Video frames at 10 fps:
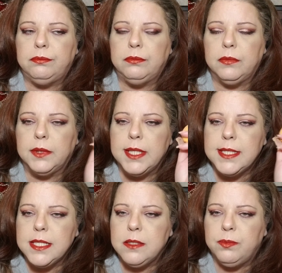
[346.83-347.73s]
This
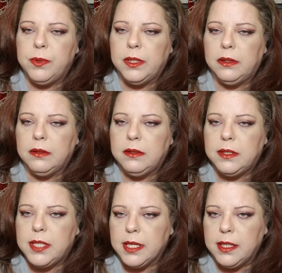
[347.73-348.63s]
is a Real
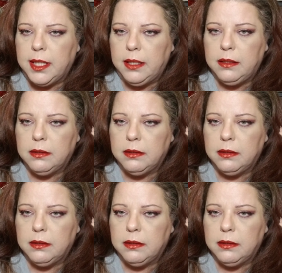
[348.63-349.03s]
Technique